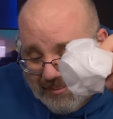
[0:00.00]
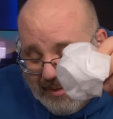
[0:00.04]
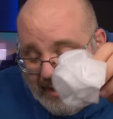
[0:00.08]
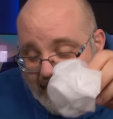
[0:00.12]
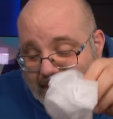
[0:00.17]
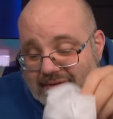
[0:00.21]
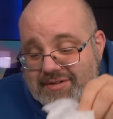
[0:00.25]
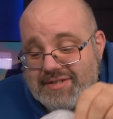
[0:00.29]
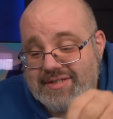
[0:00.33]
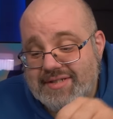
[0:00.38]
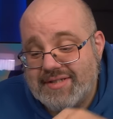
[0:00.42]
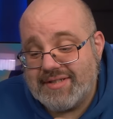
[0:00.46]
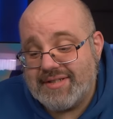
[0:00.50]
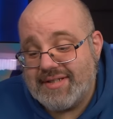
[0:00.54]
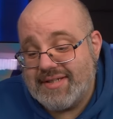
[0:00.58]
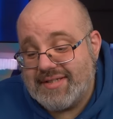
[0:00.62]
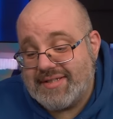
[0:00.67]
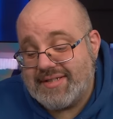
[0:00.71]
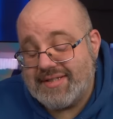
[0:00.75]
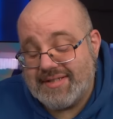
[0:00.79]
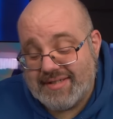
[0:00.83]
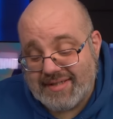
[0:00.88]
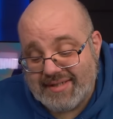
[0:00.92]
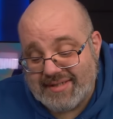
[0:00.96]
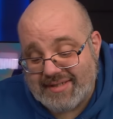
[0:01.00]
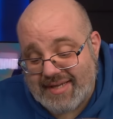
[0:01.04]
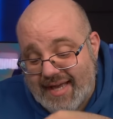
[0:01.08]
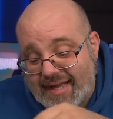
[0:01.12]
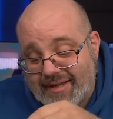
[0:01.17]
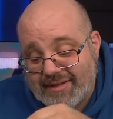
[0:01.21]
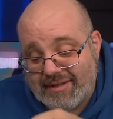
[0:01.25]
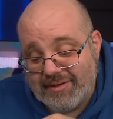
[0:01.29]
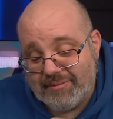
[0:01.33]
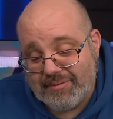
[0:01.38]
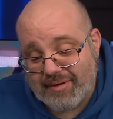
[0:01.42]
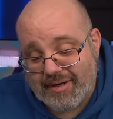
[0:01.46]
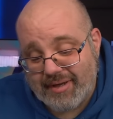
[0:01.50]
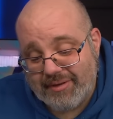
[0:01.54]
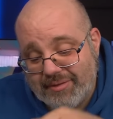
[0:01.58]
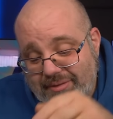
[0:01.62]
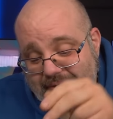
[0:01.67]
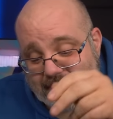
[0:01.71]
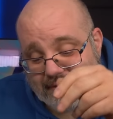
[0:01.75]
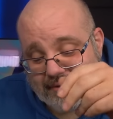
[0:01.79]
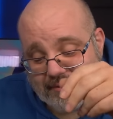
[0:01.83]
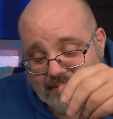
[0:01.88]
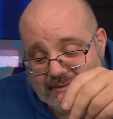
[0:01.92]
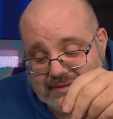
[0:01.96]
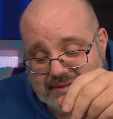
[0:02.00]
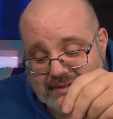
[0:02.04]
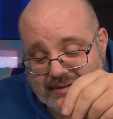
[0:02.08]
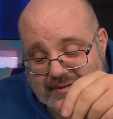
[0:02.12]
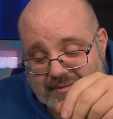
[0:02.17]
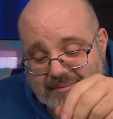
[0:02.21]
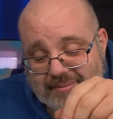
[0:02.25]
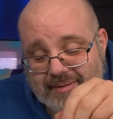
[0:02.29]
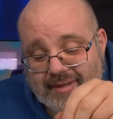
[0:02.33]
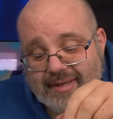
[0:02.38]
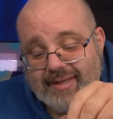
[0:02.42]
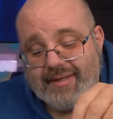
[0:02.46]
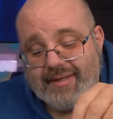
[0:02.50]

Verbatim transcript: mouse, this is exactly what I thought it was going to be.